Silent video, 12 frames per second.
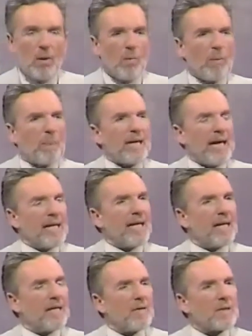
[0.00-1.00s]
we begin
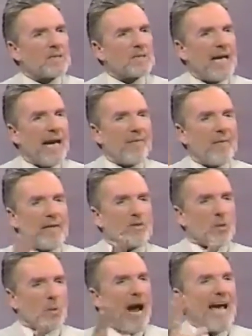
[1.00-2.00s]
to understand the
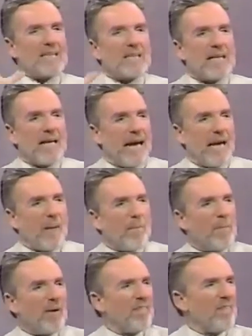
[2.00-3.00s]
tragic and
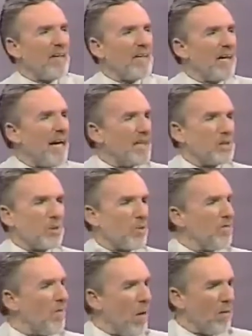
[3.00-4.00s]
ambivalent
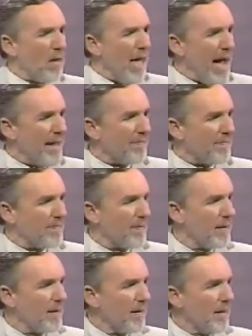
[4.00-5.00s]
nature of all life,
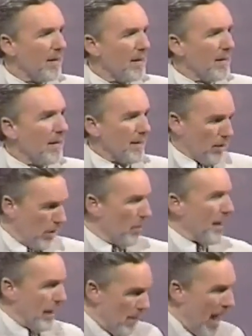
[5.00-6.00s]

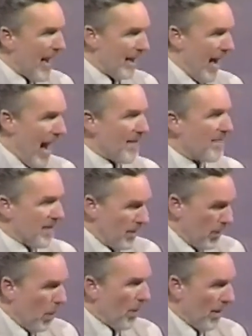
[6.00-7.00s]
including my life
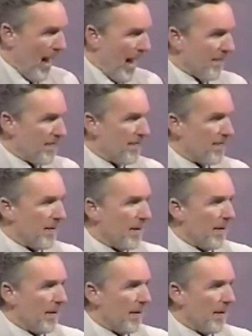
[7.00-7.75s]
and your life.